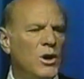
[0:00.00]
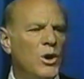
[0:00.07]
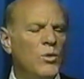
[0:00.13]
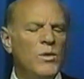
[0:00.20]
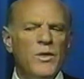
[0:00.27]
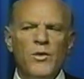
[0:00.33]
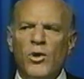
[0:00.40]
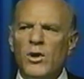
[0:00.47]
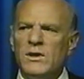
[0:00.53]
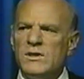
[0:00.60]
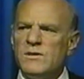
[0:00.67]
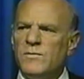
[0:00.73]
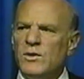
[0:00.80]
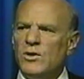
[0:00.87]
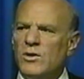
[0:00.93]
With all its
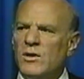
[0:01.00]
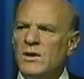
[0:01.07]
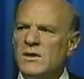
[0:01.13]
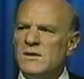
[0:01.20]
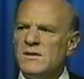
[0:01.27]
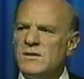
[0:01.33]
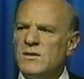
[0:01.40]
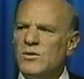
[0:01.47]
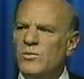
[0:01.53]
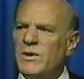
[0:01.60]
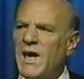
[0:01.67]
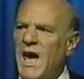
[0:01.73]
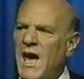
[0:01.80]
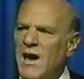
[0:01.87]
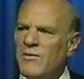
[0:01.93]
flaws, we
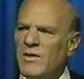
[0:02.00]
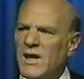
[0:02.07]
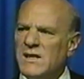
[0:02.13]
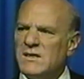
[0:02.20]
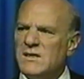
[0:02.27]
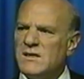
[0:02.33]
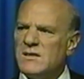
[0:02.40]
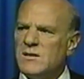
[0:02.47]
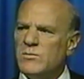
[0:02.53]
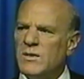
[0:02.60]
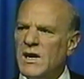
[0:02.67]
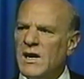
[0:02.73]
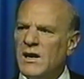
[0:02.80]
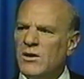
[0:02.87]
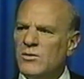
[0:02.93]
have that system
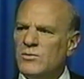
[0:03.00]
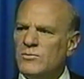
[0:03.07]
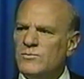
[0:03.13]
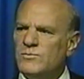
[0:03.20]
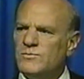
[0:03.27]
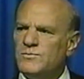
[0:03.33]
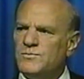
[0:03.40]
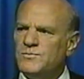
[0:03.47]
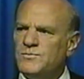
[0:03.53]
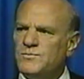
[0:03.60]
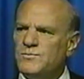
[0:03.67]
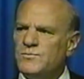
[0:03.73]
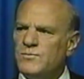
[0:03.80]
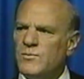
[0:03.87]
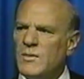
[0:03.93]
now.
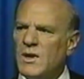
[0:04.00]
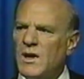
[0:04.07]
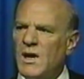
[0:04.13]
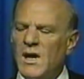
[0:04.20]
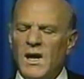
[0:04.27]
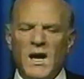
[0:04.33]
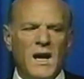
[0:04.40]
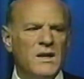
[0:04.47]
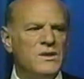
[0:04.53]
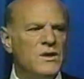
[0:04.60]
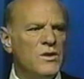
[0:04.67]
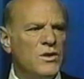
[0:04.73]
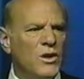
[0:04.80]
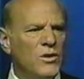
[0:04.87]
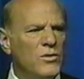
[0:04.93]
And to
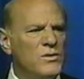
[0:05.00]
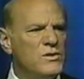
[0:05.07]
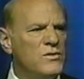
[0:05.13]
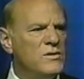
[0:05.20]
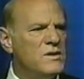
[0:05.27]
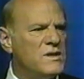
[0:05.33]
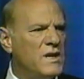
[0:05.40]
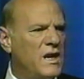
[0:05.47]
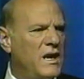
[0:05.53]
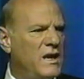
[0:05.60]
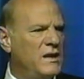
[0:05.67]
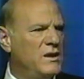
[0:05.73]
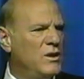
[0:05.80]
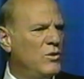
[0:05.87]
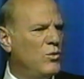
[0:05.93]
those who
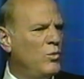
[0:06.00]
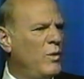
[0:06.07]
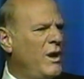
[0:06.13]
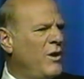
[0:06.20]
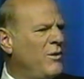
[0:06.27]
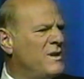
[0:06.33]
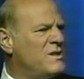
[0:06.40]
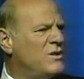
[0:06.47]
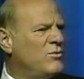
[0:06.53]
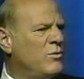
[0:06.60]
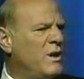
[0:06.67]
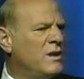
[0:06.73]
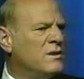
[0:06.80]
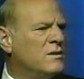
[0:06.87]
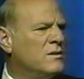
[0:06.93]
say, where is it
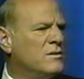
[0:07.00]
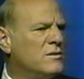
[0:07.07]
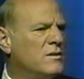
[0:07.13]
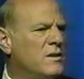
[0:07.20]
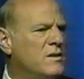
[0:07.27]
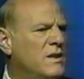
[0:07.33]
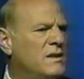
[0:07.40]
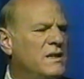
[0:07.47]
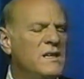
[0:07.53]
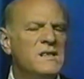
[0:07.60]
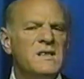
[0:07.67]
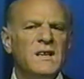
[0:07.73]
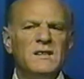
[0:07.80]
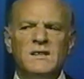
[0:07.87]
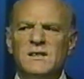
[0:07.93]
written that
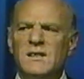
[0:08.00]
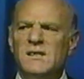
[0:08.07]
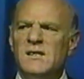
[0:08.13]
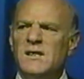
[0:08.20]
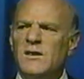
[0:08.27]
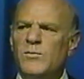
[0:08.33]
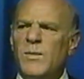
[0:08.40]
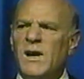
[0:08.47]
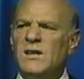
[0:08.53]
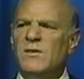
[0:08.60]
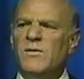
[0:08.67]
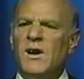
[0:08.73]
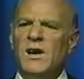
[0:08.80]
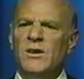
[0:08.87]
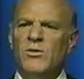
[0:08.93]
these entities live by
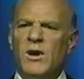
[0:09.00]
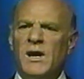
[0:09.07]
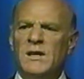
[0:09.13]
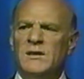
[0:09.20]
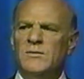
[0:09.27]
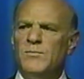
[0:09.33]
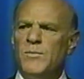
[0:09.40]
divine right?